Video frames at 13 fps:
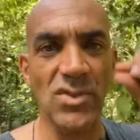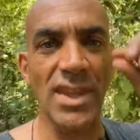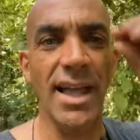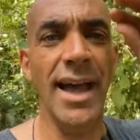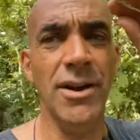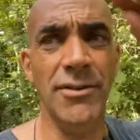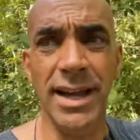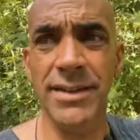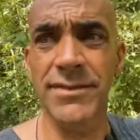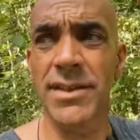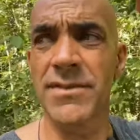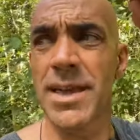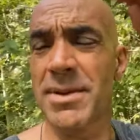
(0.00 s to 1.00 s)
I arrived
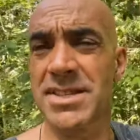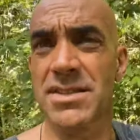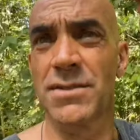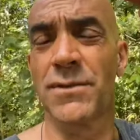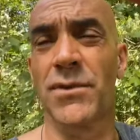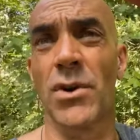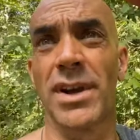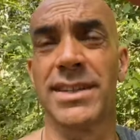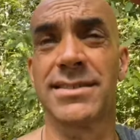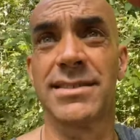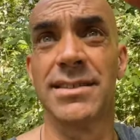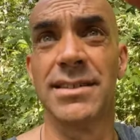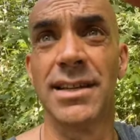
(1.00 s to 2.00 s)
at the Amazon
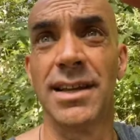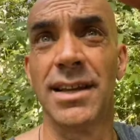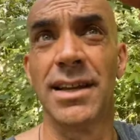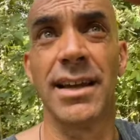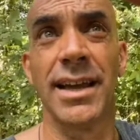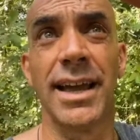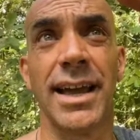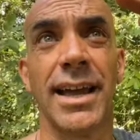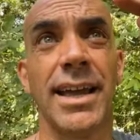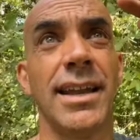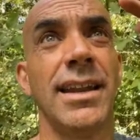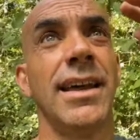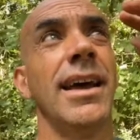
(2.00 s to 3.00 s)
forest,
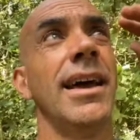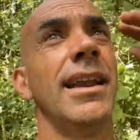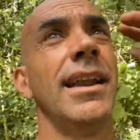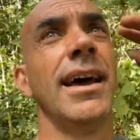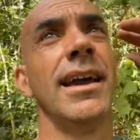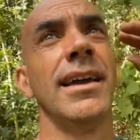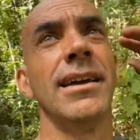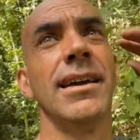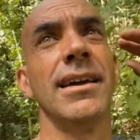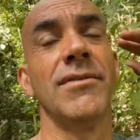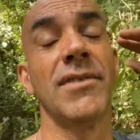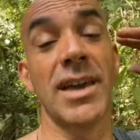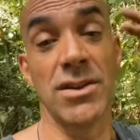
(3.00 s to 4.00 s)
and they
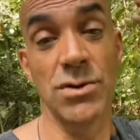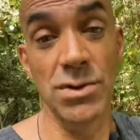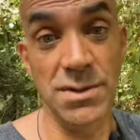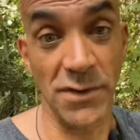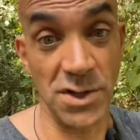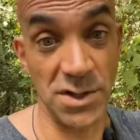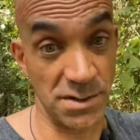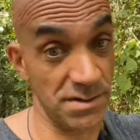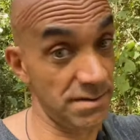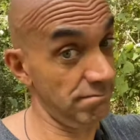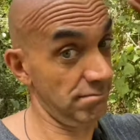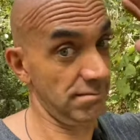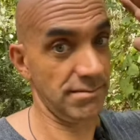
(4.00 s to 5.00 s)
use those
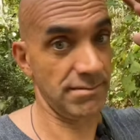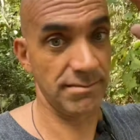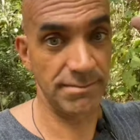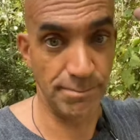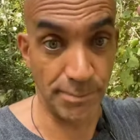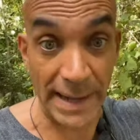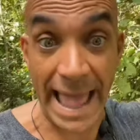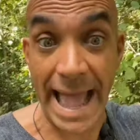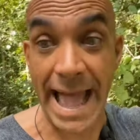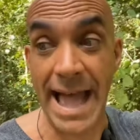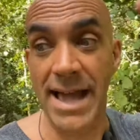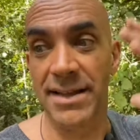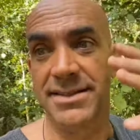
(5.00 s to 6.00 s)

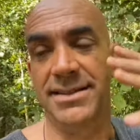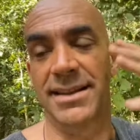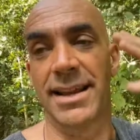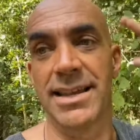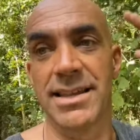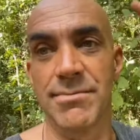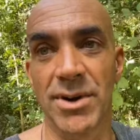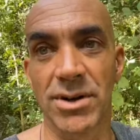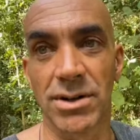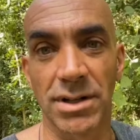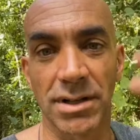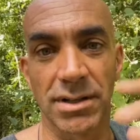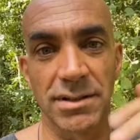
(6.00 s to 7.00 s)
plants and
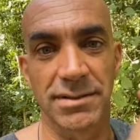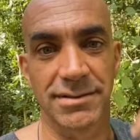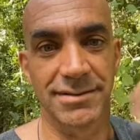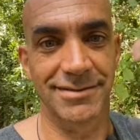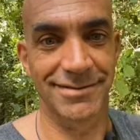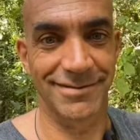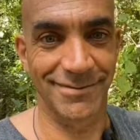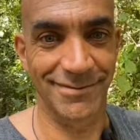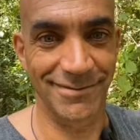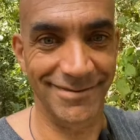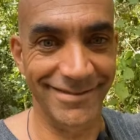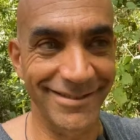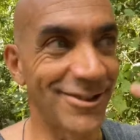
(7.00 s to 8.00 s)
animal,
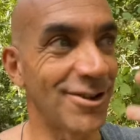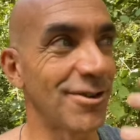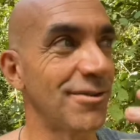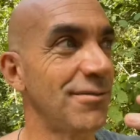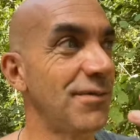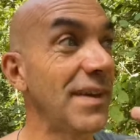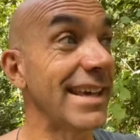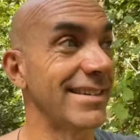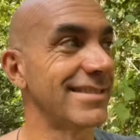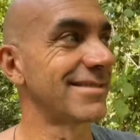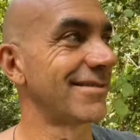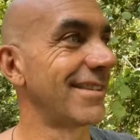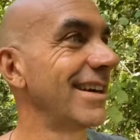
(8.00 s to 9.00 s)
you know,
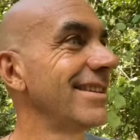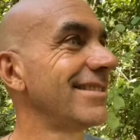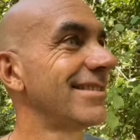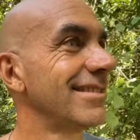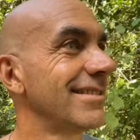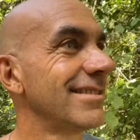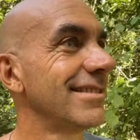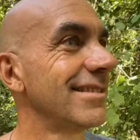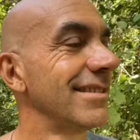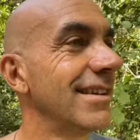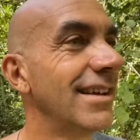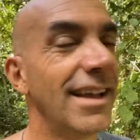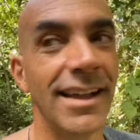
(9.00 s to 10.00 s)
things, right?
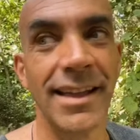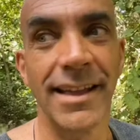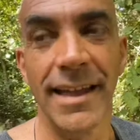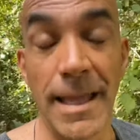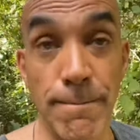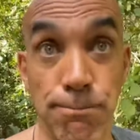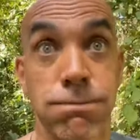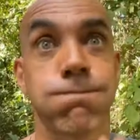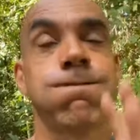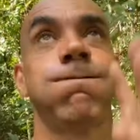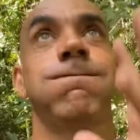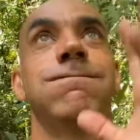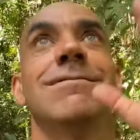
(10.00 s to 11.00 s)
And poof,